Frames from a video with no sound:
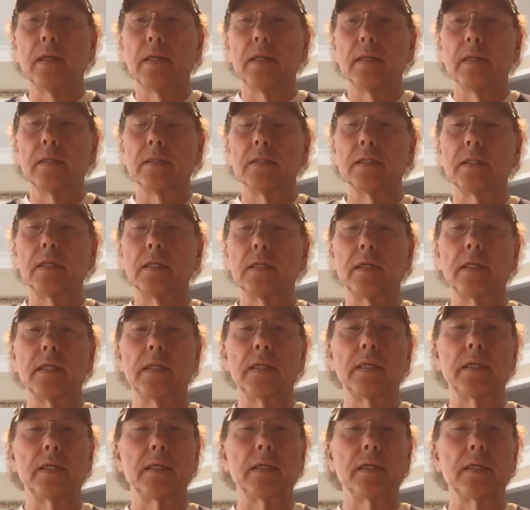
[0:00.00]

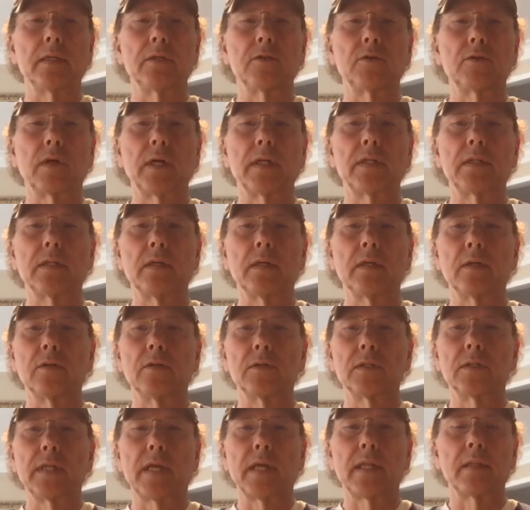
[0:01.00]
studying and trying to
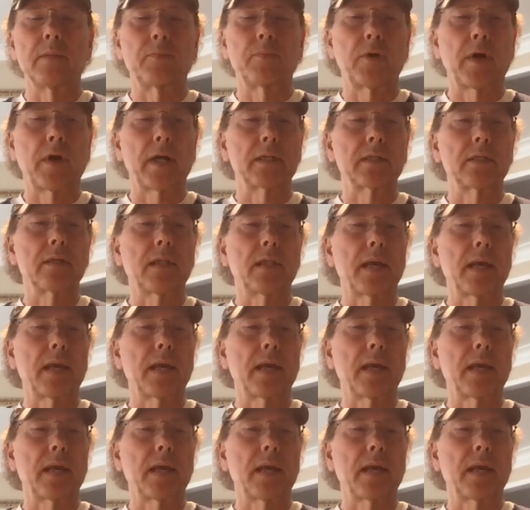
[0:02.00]
understand the practical